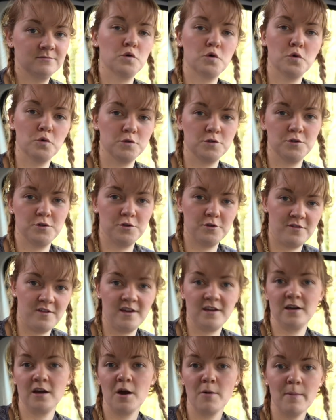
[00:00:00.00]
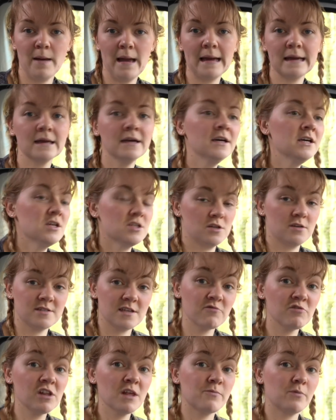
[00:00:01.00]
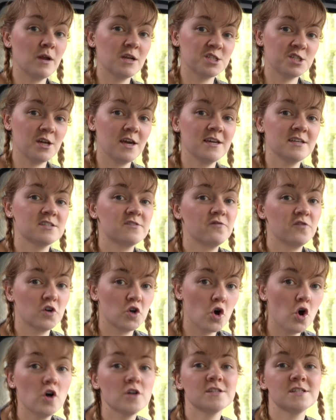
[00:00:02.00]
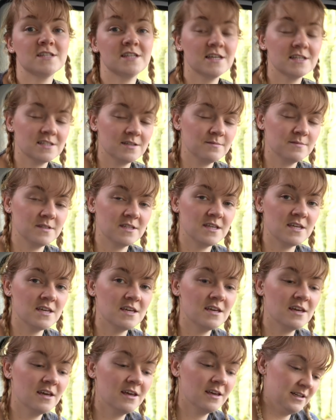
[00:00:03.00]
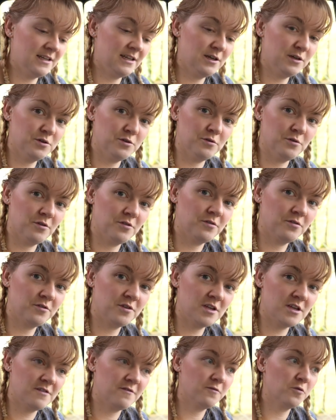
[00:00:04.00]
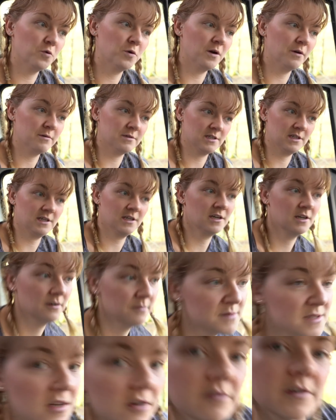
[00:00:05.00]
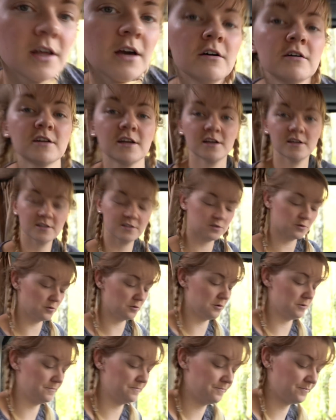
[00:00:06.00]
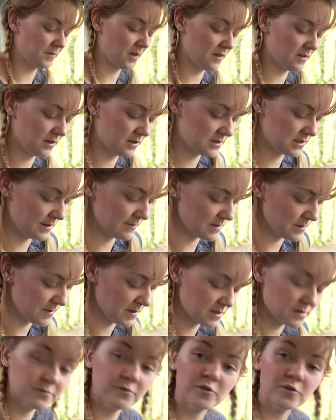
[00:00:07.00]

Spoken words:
go do your thing and come back. So I was like really pressurised, forgot to take something to eat, and now 3-4 hours later I'm still really hungry, so I think it's time to make some